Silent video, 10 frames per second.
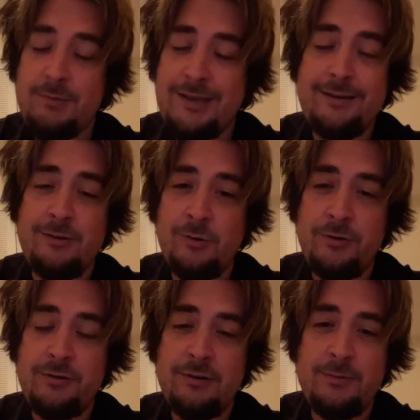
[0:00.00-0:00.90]
I'm getting
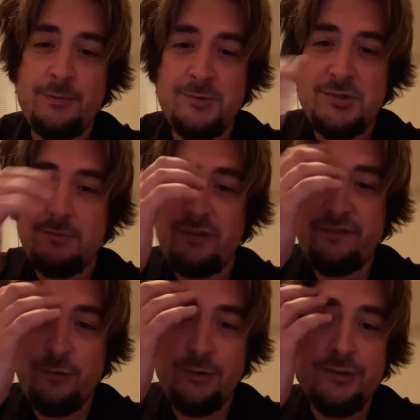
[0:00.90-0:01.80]
older. I'm almost in my
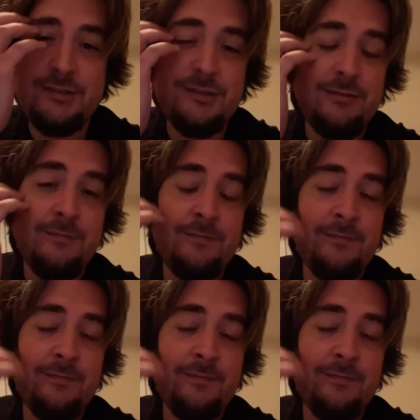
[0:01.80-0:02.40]
40s.